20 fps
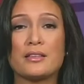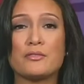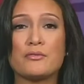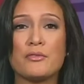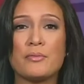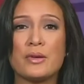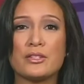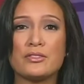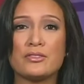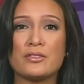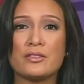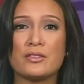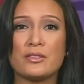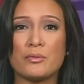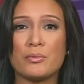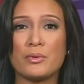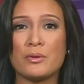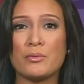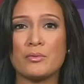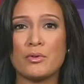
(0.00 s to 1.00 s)
As we mentioned, the
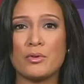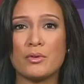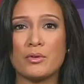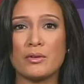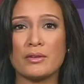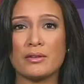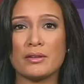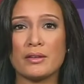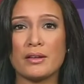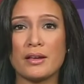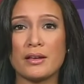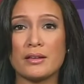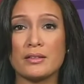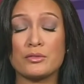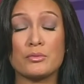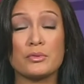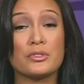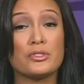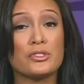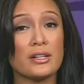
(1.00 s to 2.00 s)
Supreme Court
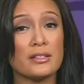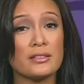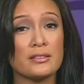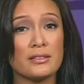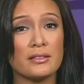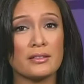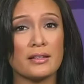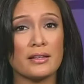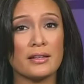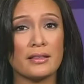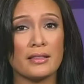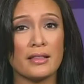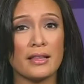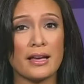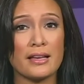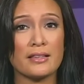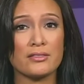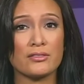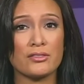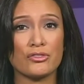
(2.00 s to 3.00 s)
has rejected a
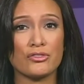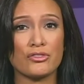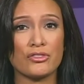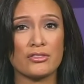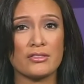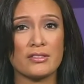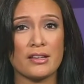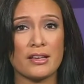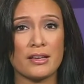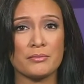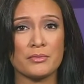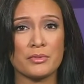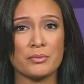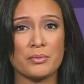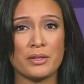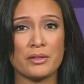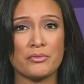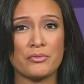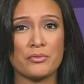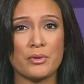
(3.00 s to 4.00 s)
last-ditch attempt
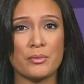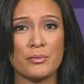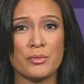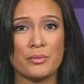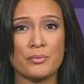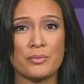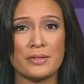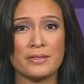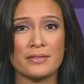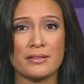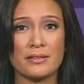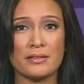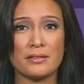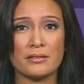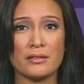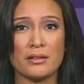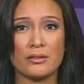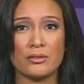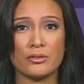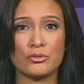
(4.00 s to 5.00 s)
by former President
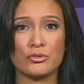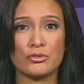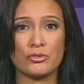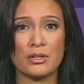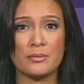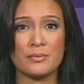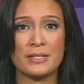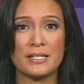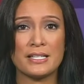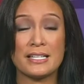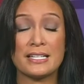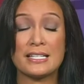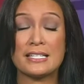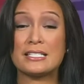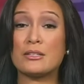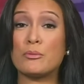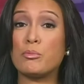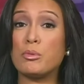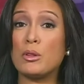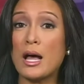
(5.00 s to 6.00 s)
Donald Trump
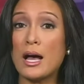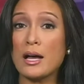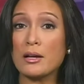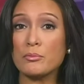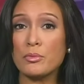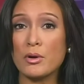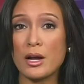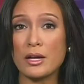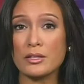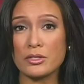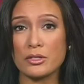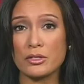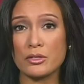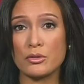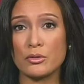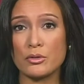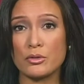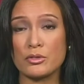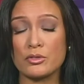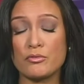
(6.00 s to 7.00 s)
to block
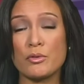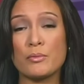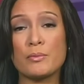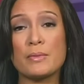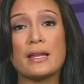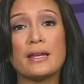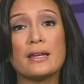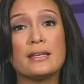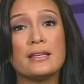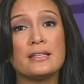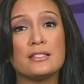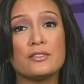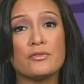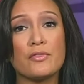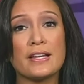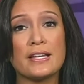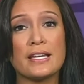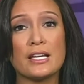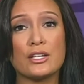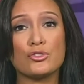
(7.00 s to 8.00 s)
prosecutors from getting his
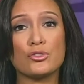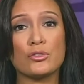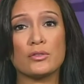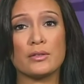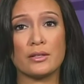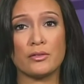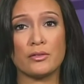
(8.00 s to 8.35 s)
financial